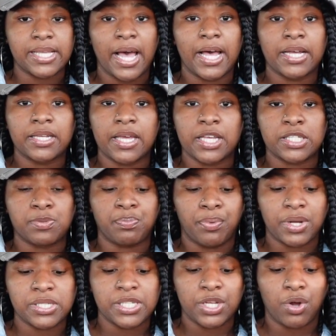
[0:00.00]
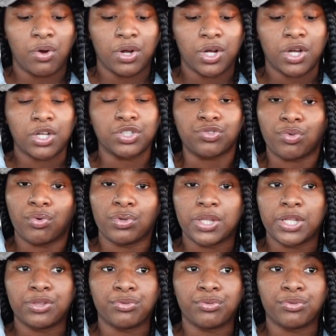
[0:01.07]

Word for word: I express it or control it